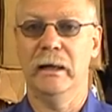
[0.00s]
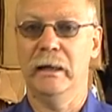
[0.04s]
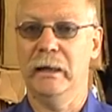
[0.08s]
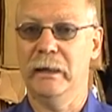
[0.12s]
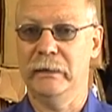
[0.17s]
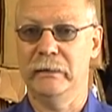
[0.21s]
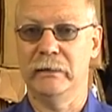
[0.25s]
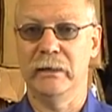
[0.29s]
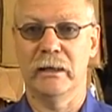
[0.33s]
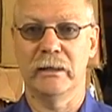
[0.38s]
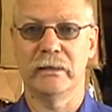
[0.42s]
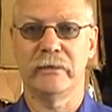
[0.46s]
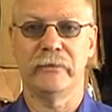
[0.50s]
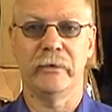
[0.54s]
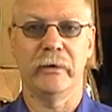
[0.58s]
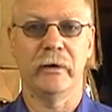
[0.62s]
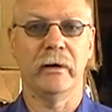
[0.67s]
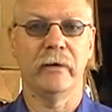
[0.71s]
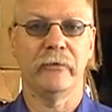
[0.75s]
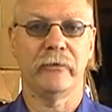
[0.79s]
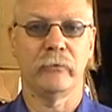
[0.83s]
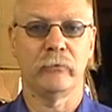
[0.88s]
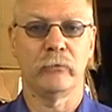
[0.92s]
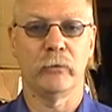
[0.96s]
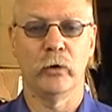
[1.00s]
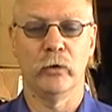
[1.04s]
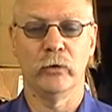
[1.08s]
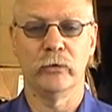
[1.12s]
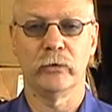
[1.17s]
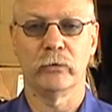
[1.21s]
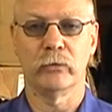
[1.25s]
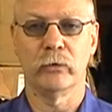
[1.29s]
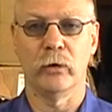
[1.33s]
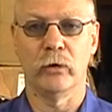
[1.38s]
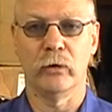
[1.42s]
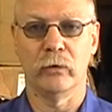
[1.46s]
It does vary from roll
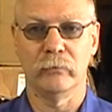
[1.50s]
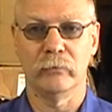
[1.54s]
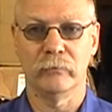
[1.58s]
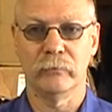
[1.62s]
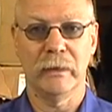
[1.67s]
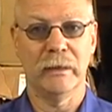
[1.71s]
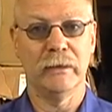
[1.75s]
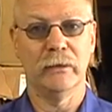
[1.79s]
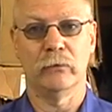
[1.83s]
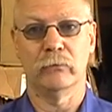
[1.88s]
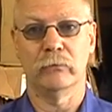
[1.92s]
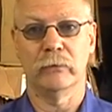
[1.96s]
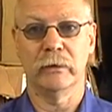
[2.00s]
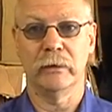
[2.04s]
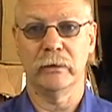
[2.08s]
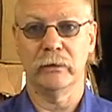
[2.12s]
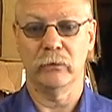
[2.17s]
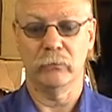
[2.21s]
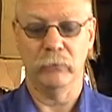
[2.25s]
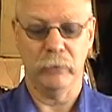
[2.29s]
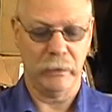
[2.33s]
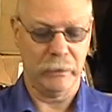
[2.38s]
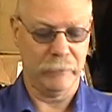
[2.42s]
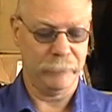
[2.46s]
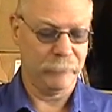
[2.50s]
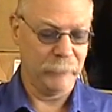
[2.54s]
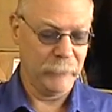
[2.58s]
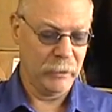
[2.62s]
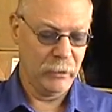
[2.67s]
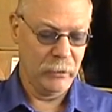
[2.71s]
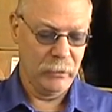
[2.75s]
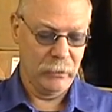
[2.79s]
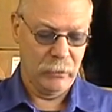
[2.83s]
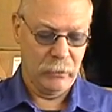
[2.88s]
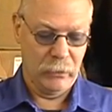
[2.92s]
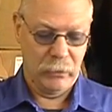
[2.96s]
to roll. I don't really know why.
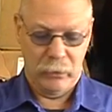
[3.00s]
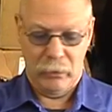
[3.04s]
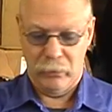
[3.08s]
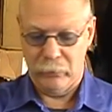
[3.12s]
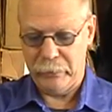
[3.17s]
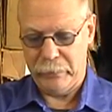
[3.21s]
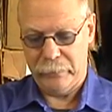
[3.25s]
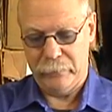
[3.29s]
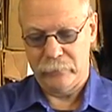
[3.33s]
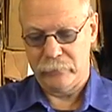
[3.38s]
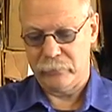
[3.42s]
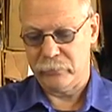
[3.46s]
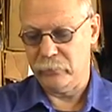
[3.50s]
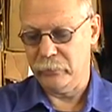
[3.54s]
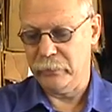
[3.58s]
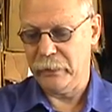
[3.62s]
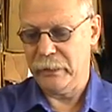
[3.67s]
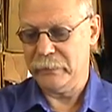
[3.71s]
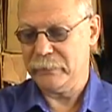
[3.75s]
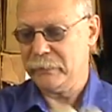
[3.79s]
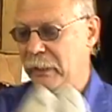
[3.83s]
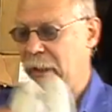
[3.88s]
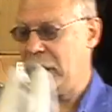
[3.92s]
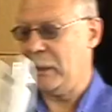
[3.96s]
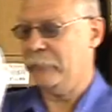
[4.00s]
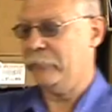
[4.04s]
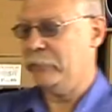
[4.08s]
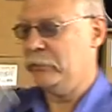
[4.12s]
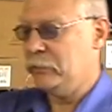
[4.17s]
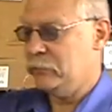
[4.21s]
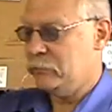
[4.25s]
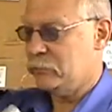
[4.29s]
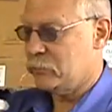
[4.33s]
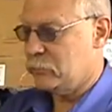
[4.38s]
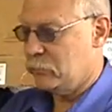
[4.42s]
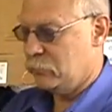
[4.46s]
Okay, so that's 1/2
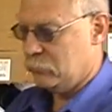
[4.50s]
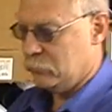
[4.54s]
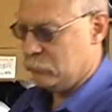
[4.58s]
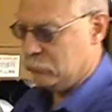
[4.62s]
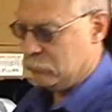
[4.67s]
inch.